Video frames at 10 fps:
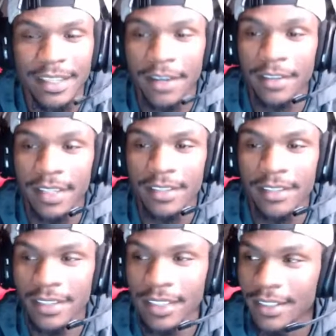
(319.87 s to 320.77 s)
Yeah,
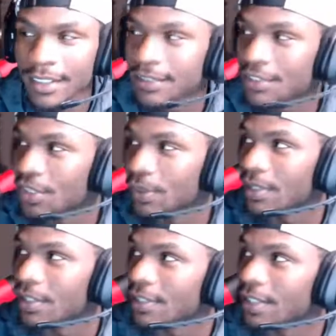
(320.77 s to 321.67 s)
or
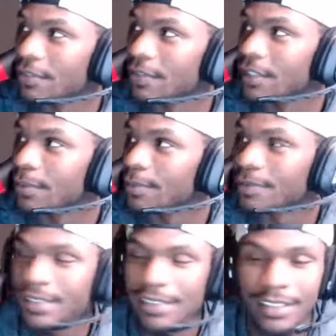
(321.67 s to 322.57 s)
shooting yourself up
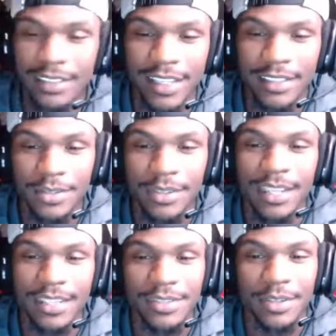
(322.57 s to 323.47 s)
just to get through the
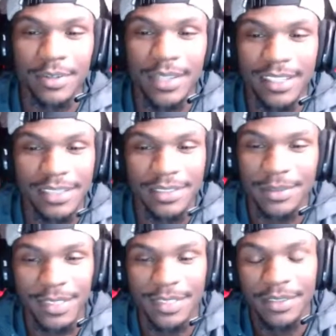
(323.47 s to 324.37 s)
next 3 plays or
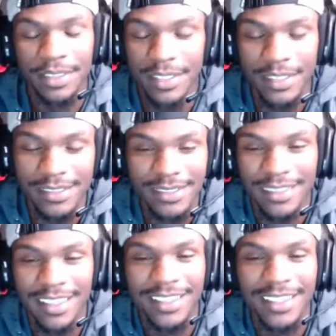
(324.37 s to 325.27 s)
whatever. Yeah,
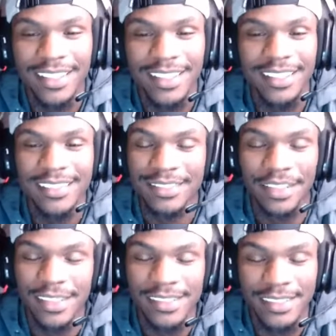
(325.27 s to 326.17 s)
It's
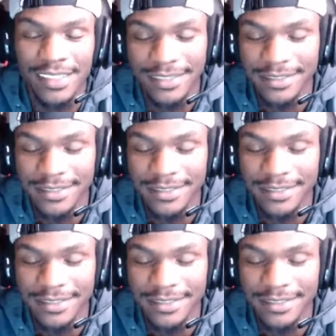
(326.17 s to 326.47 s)
crazy.